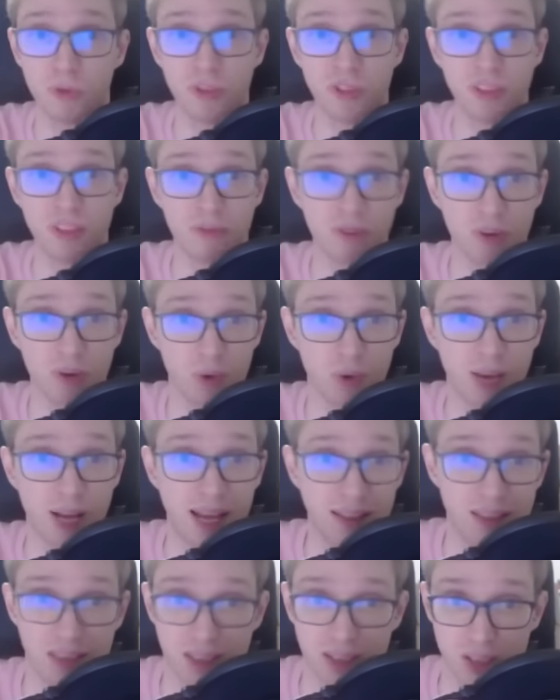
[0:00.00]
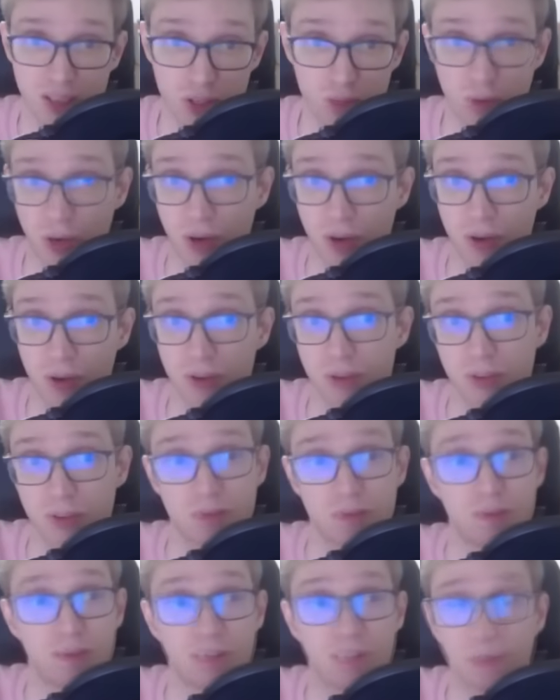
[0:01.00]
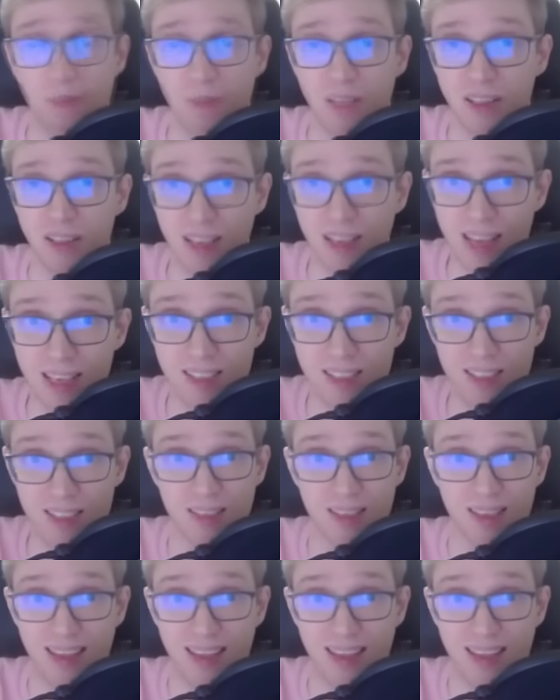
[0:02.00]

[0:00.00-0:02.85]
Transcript: different realities because something that gets